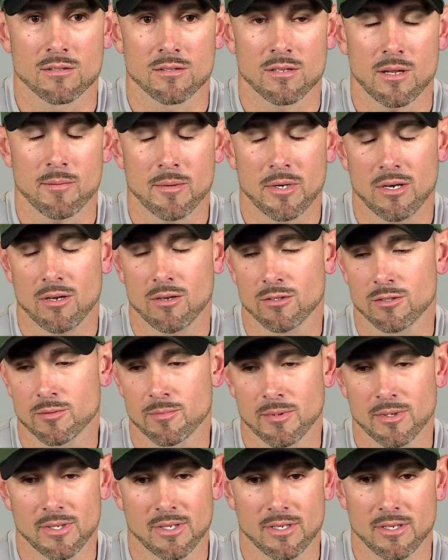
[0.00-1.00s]
I mean,
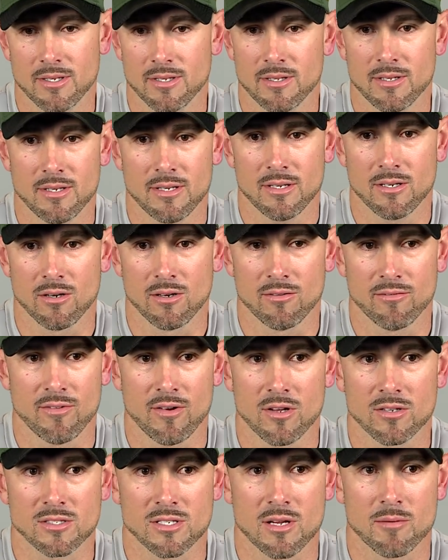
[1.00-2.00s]
ultimately, it all
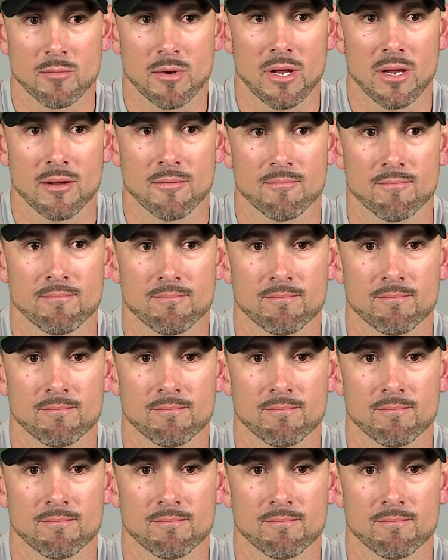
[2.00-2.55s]
falls on me.